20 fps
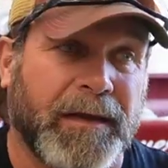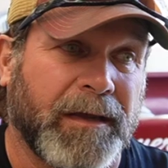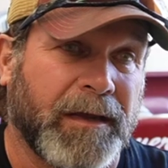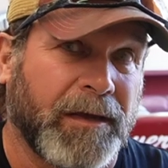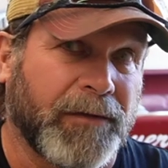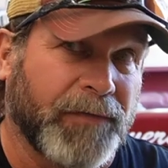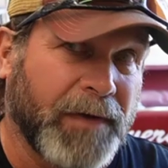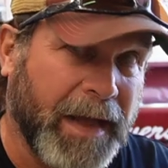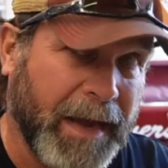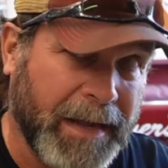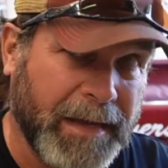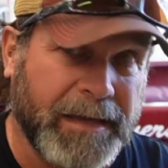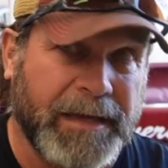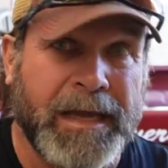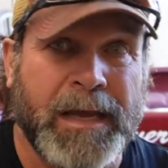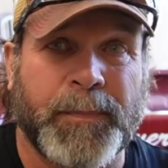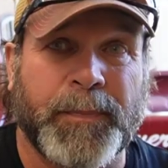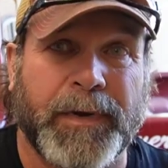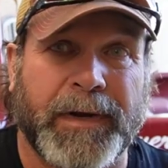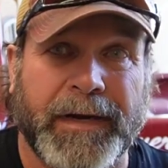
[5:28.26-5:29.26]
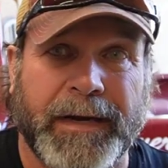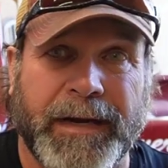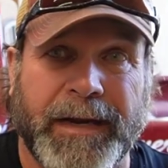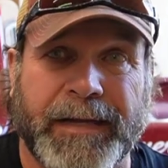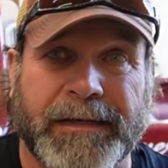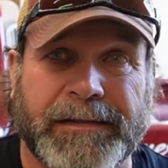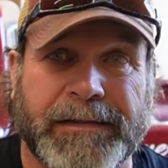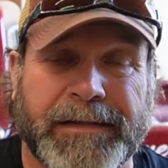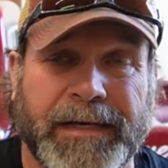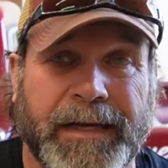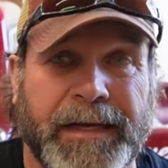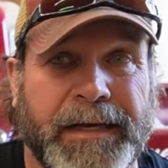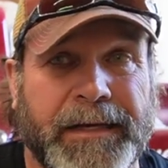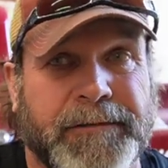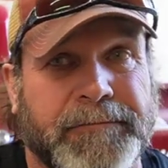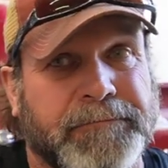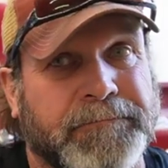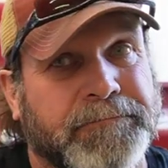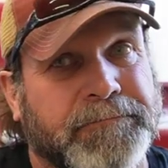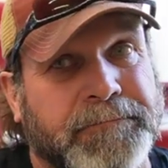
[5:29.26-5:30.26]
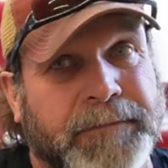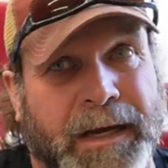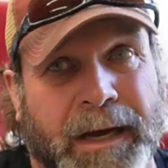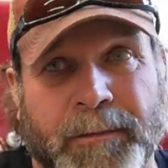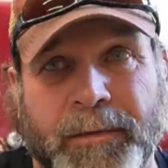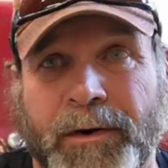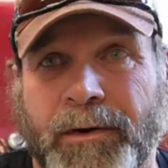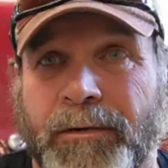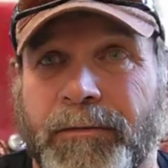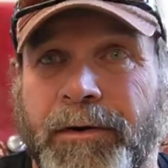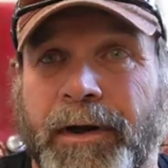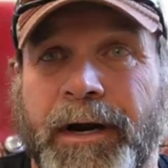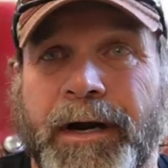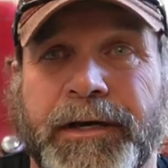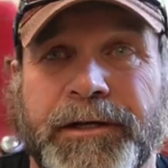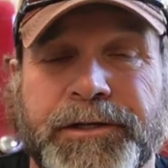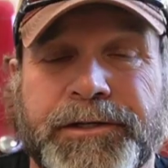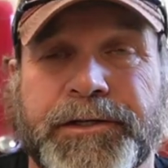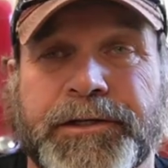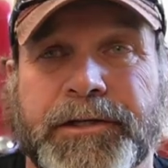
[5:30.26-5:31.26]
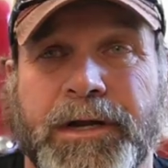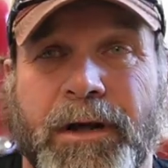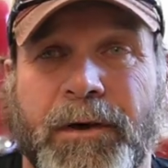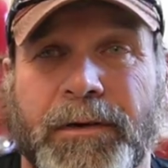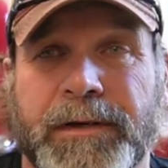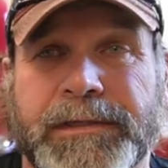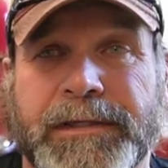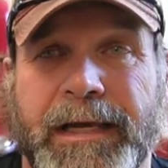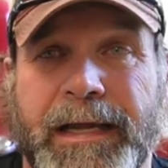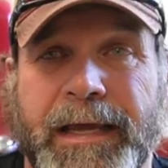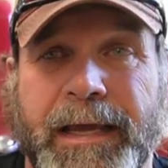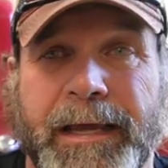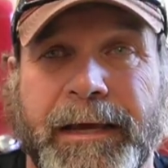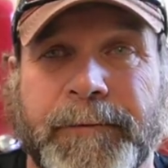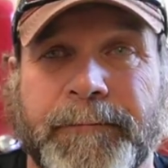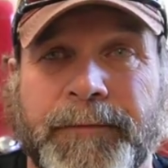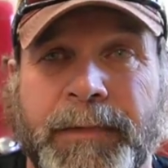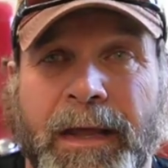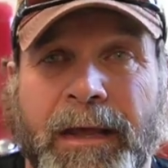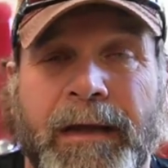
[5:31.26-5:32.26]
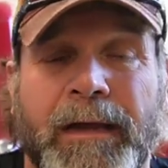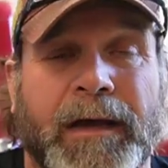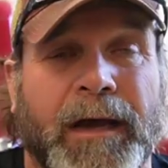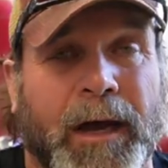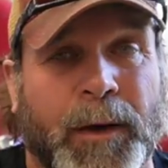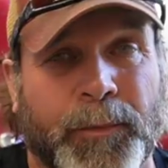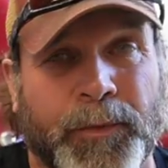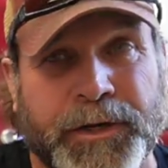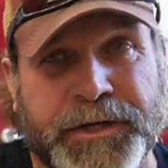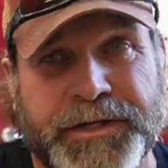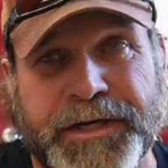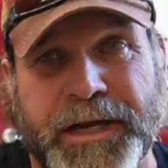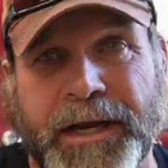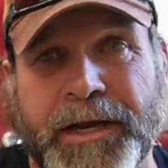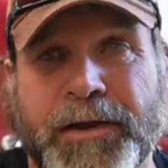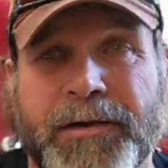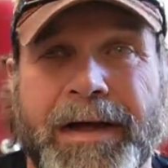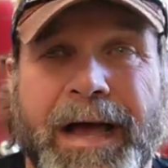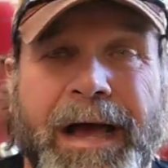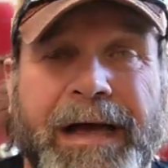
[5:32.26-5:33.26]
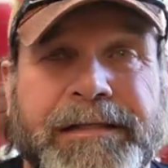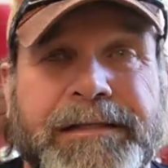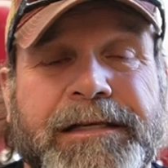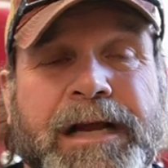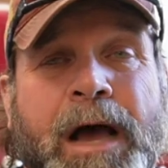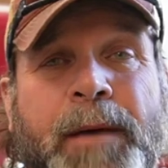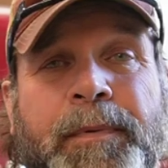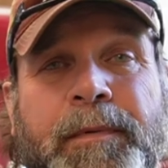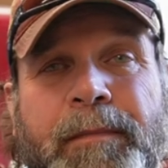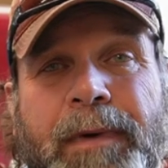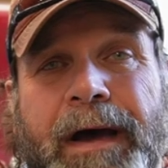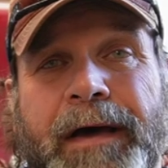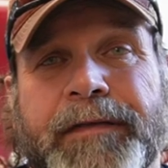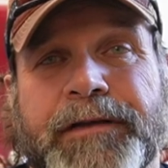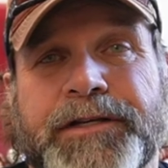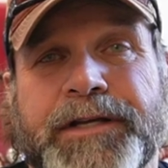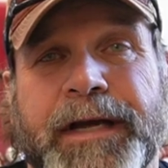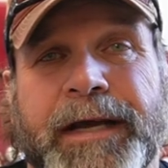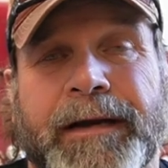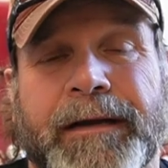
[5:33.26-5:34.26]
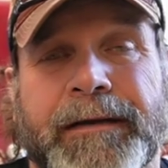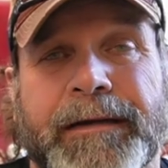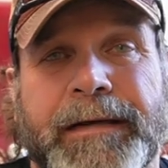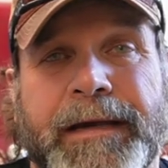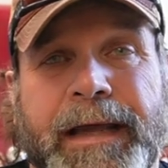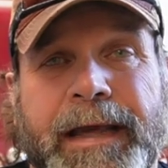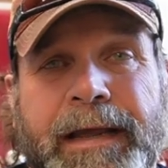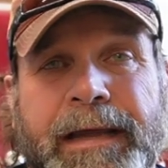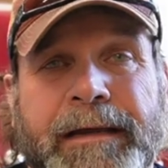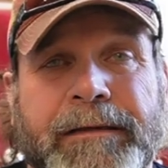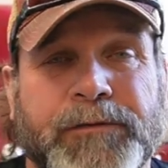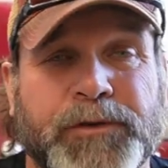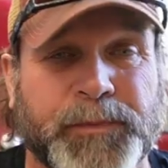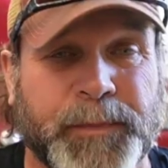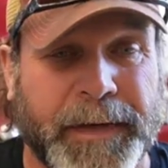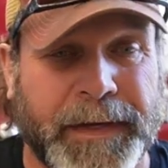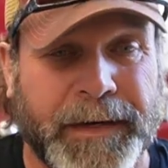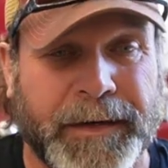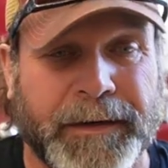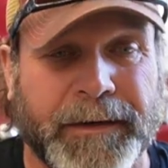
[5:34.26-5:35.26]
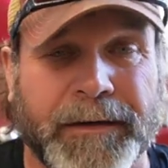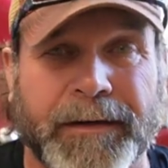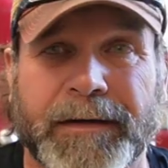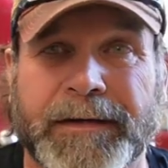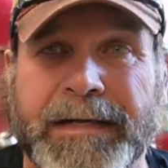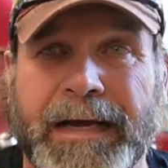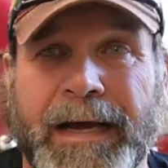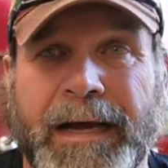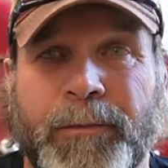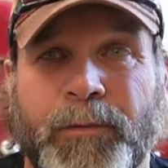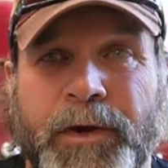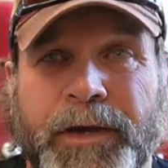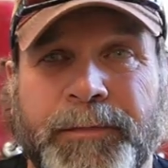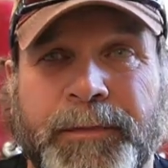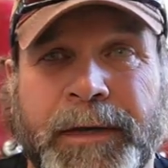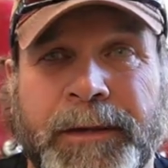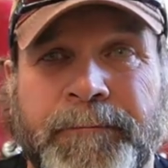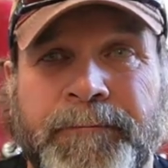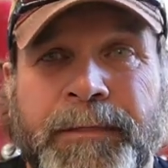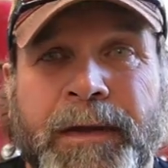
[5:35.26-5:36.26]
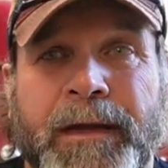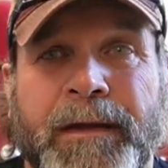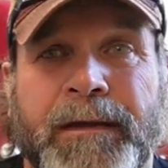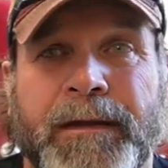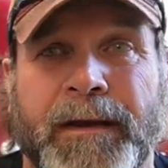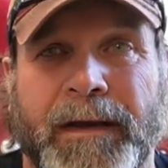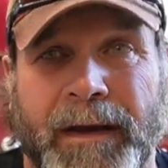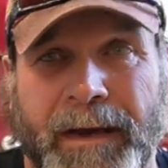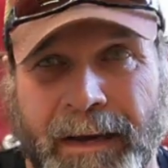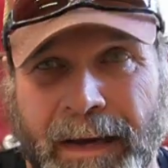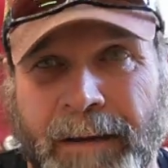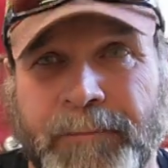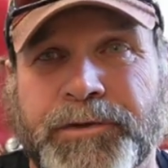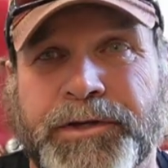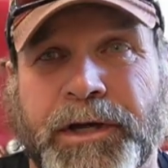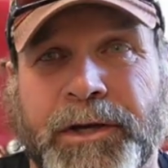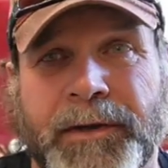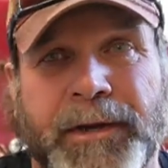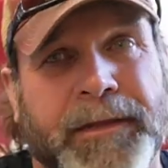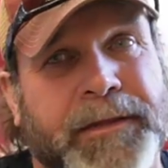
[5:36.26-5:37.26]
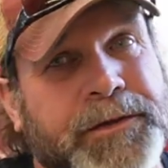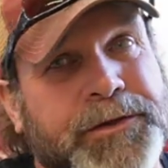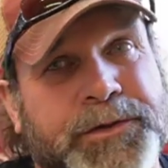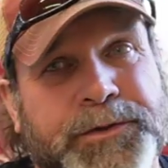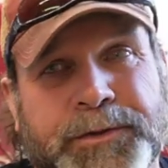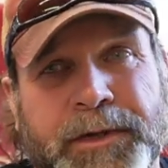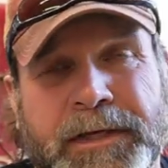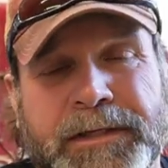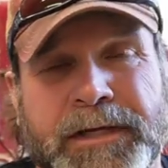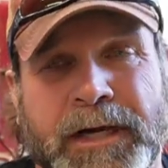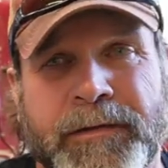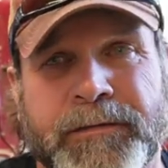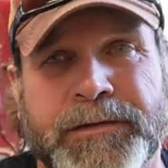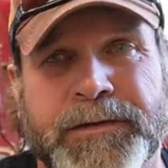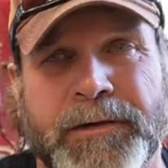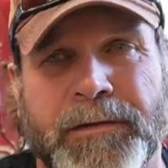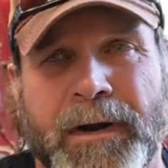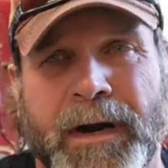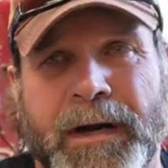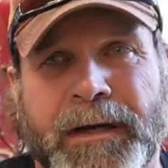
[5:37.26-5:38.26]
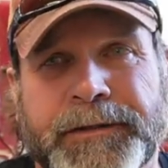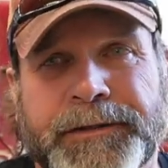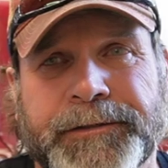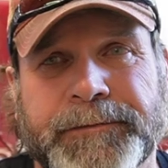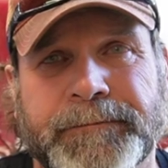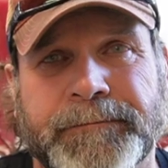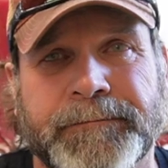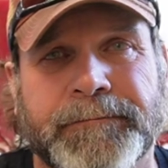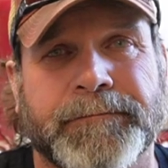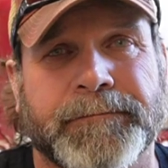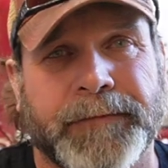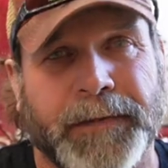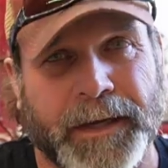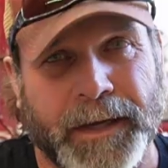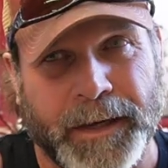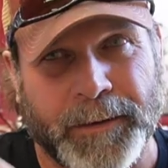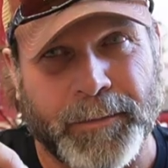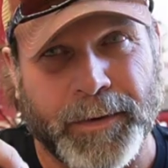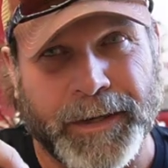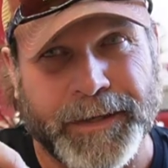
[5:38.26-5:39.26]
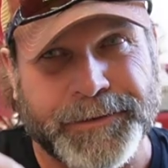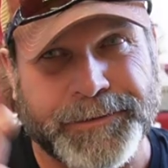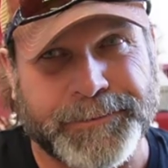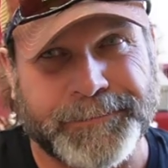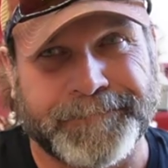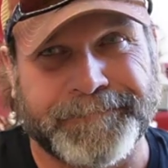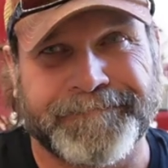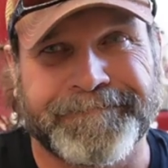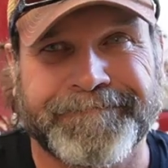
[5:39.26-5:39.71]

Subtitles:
if I can keep it in that state, I'm going to run it just as long as I can. I appreciate you guys stopping by the channel today, spending a little time with me. I'm Jody. This is Russ Lover's Garage. God bless.